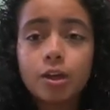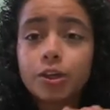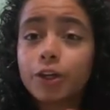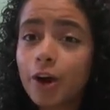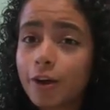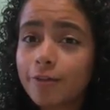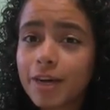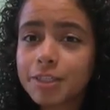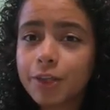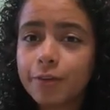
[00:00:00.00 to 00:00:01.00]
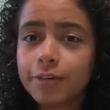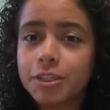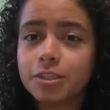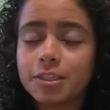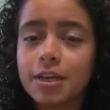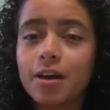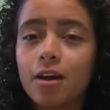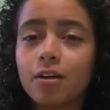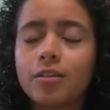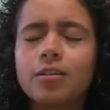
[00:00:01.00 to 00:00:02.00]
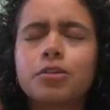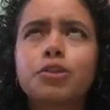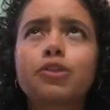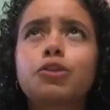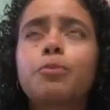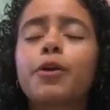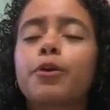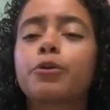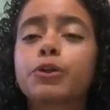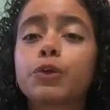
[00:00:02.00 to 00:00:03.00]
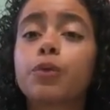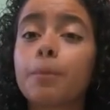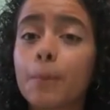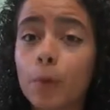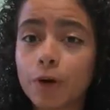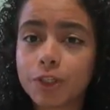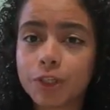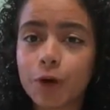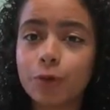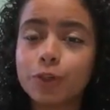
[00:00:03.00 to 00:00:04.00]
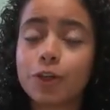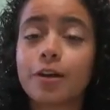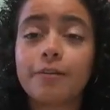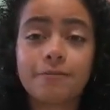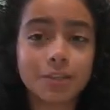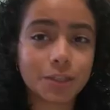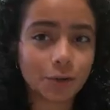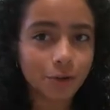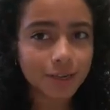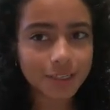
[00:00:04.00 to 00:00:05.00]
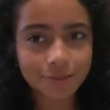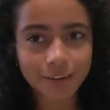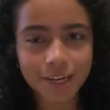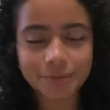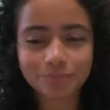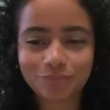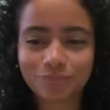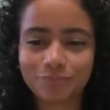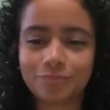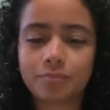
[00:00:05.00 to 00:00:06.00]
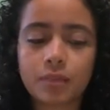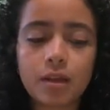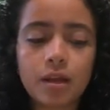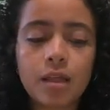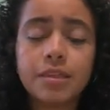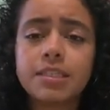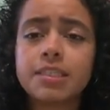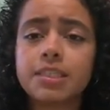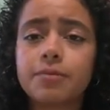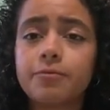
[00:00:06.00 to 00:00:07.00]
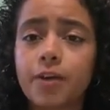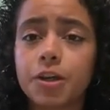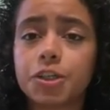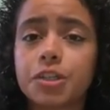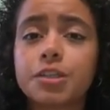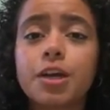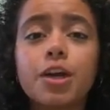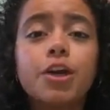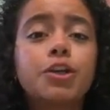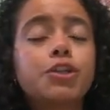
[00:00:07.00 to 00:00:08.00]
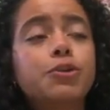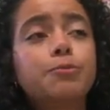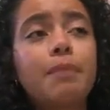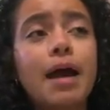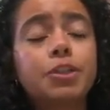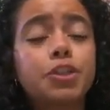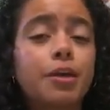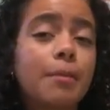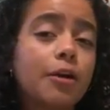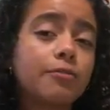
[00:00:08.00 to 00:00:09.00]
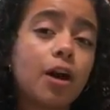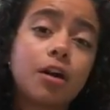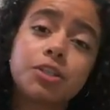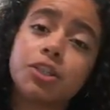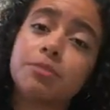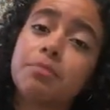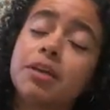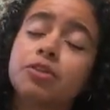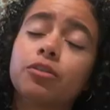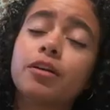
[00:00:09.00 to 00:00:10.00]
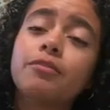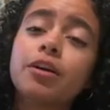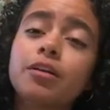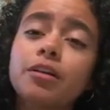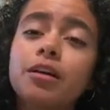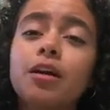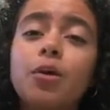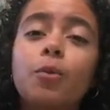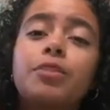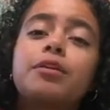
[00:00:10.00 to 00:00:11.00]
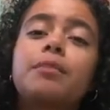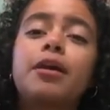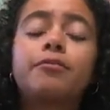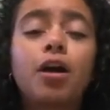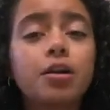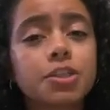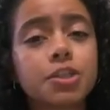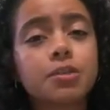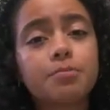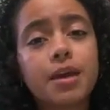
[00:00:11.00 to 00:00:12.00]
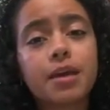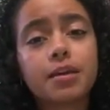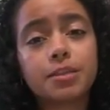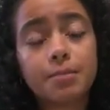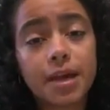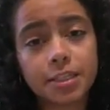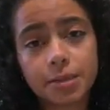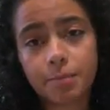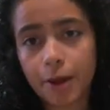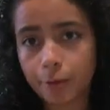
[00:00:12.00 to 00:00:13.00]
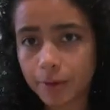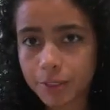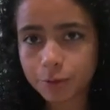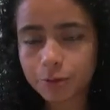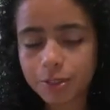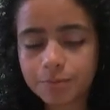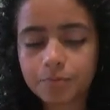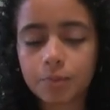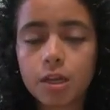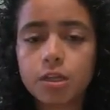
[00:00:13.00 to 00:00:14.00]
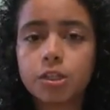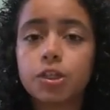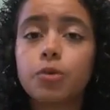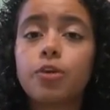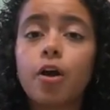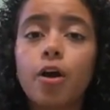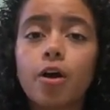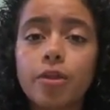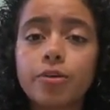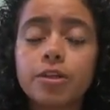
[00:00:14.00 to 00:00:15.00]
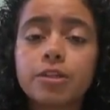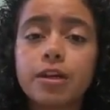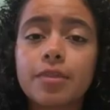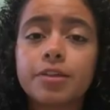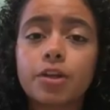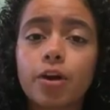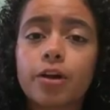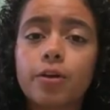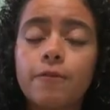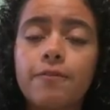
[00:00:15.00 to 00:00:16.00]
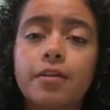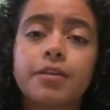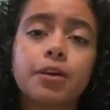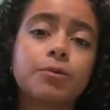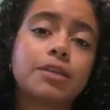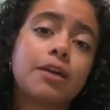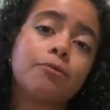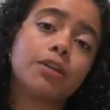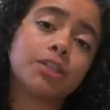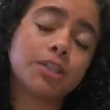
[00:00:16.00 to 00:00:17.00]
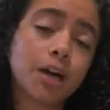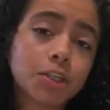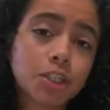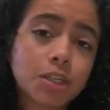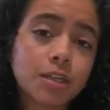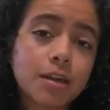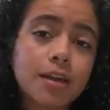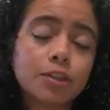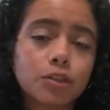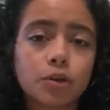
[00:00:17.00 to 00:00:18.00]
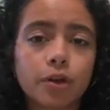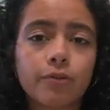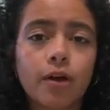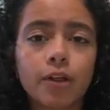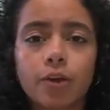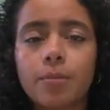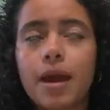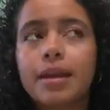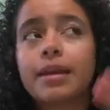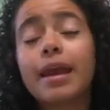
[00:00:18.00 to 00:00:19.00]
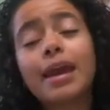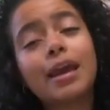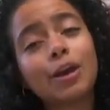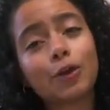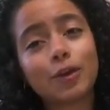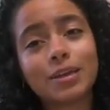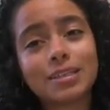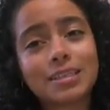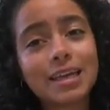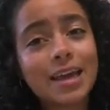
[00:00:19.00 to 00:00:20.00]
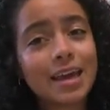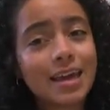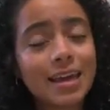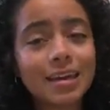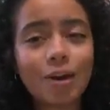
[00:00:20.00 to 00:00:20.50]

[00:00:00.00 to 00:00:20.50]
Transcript: Cardiovascular efficiency, y'all, super crucial, more so during physical activity. This system functions to match the amount of oxygen being delivered with the amount of oxygen being demanded by your muscles. So the authors in this article found that there was a reduction in stroke volume and an increase in